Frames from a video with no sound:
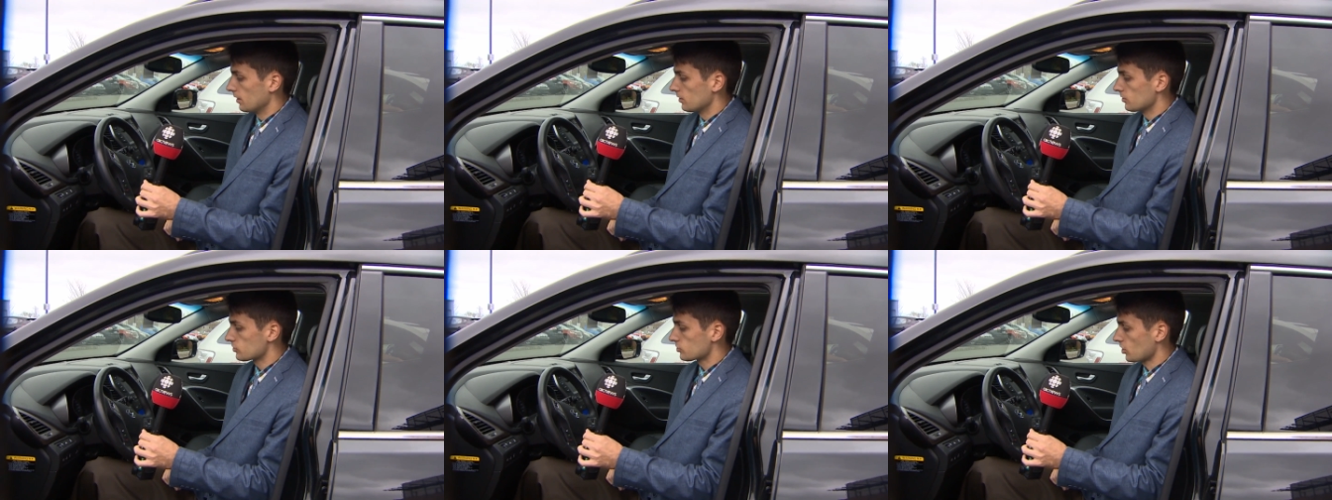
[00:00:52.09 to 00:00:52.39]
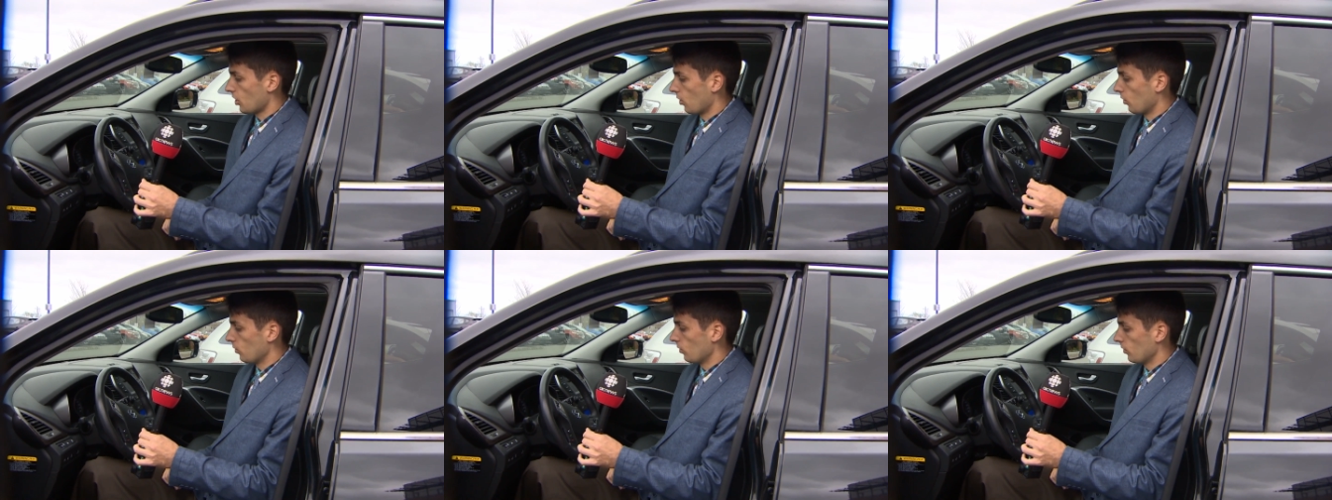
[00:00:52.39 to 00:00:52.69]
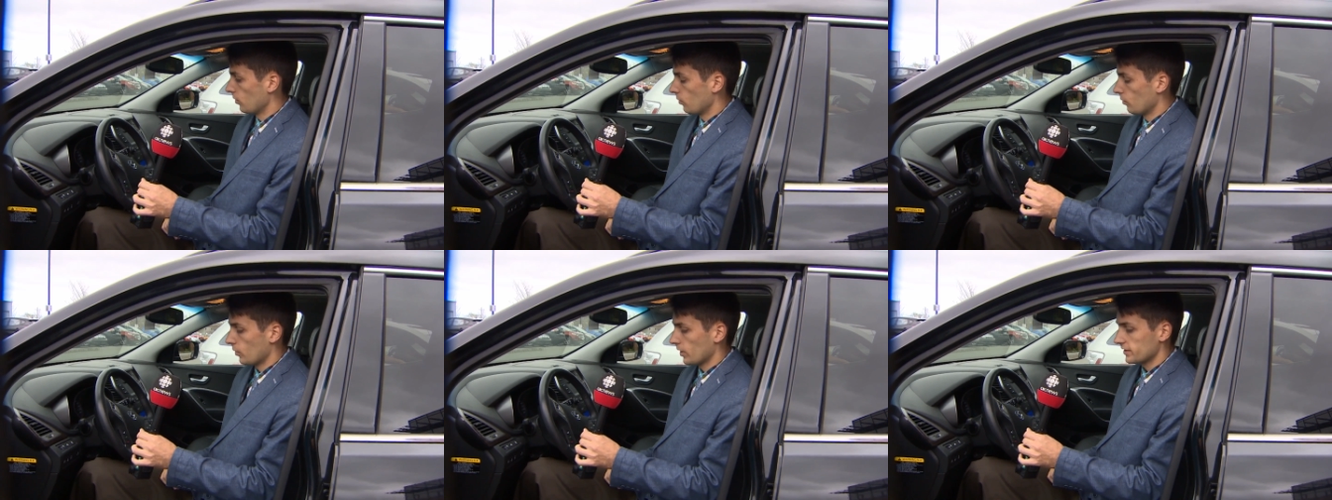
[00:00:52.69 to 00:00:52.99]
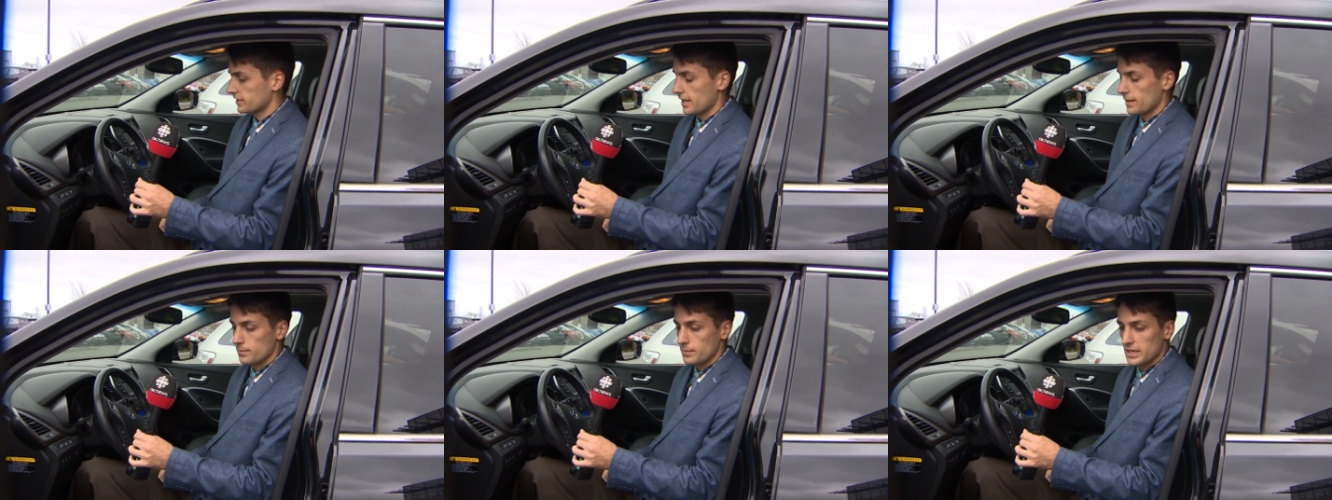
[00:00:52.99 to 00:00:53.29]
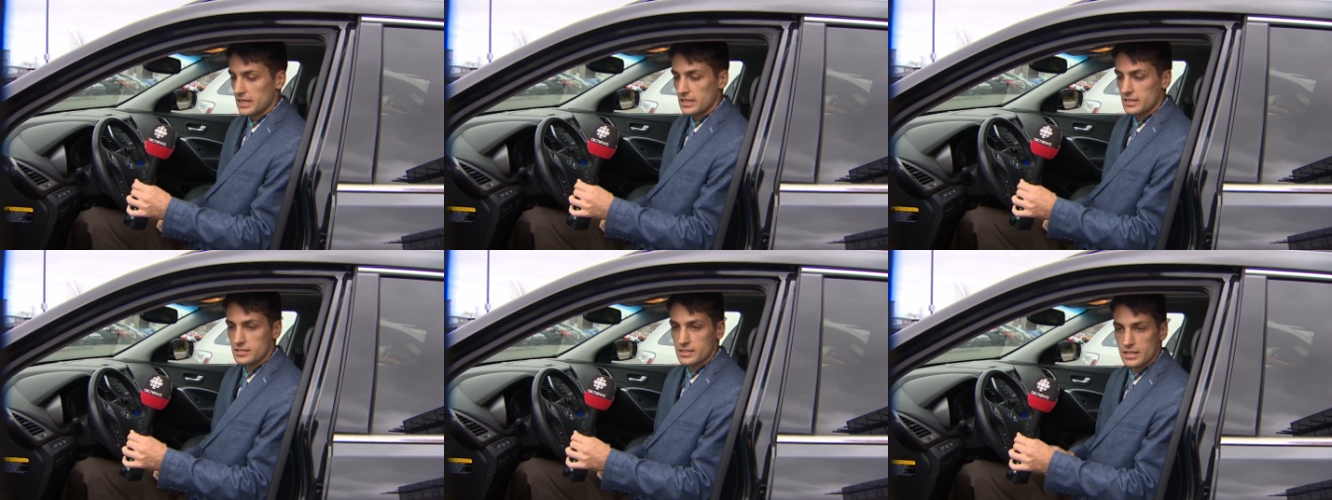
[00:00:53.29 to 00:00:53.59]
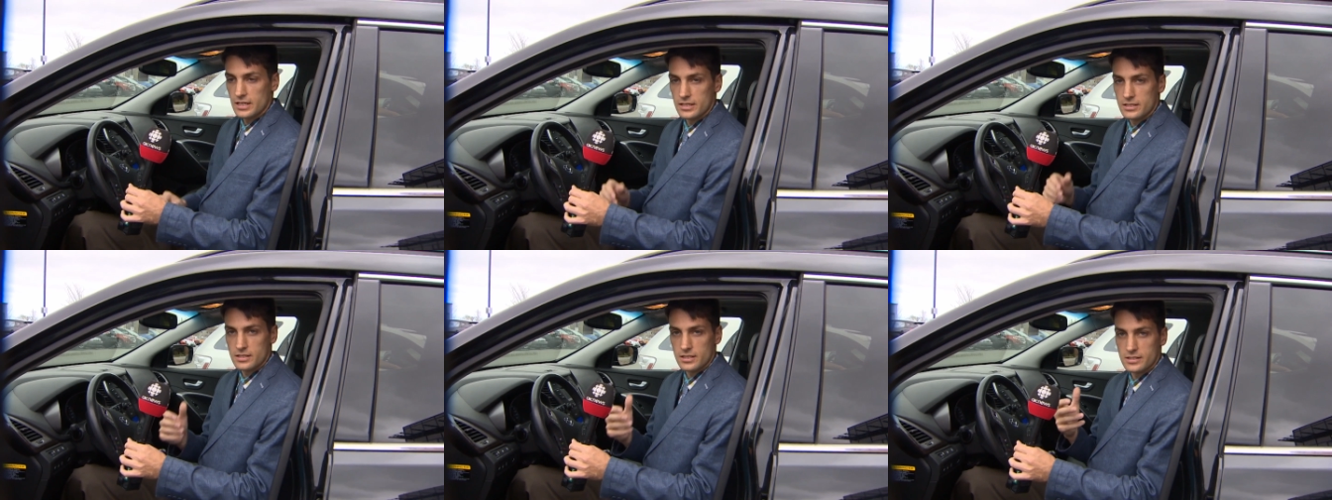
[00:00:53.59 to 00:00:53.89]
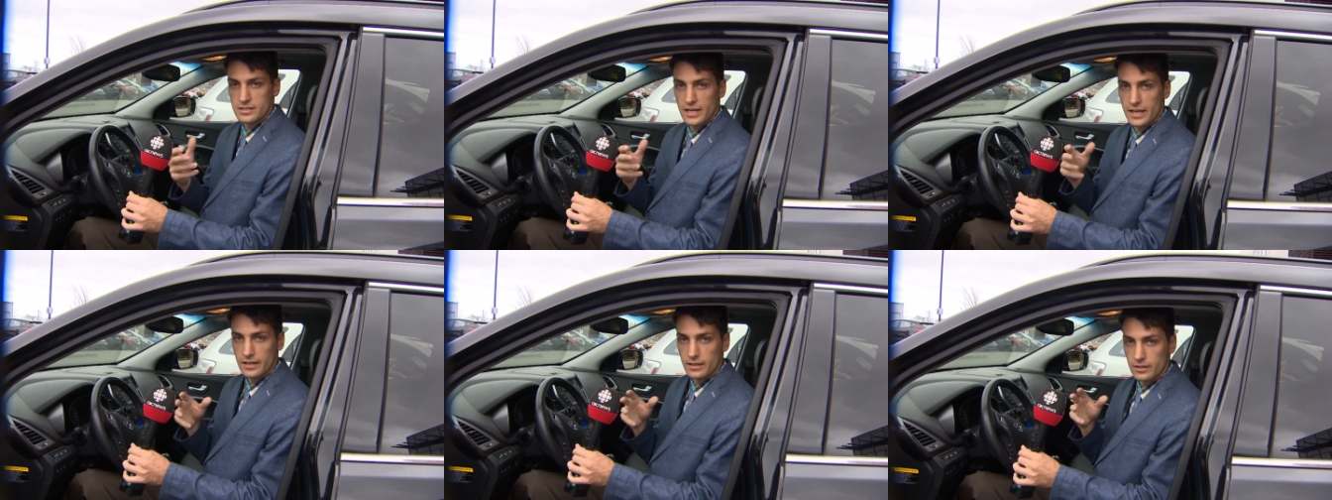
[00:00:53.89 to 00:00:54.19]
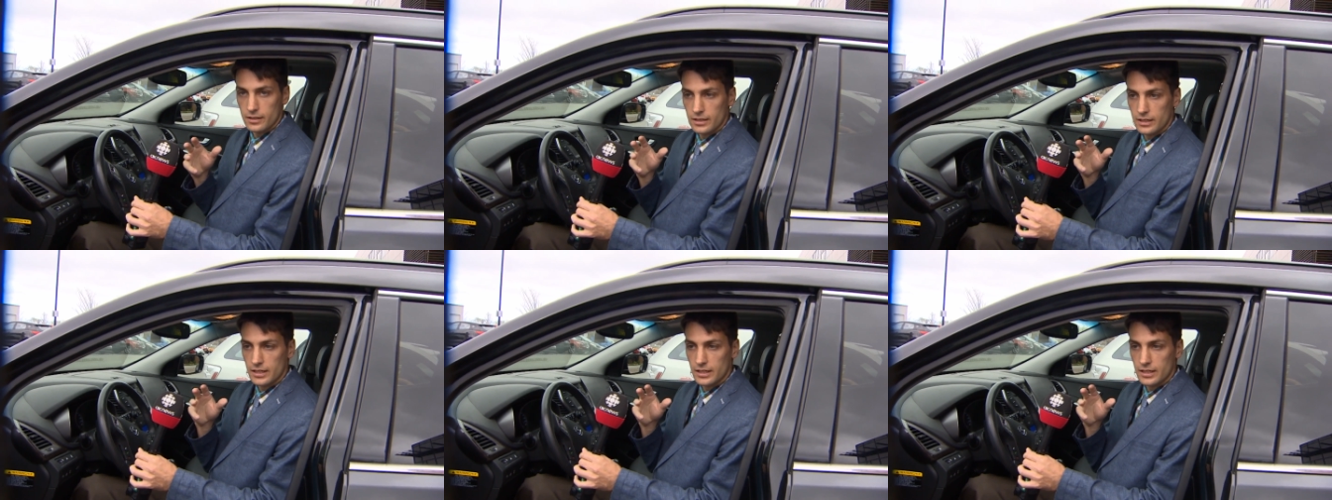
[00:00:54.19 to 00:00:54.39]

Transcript: So what that means is is that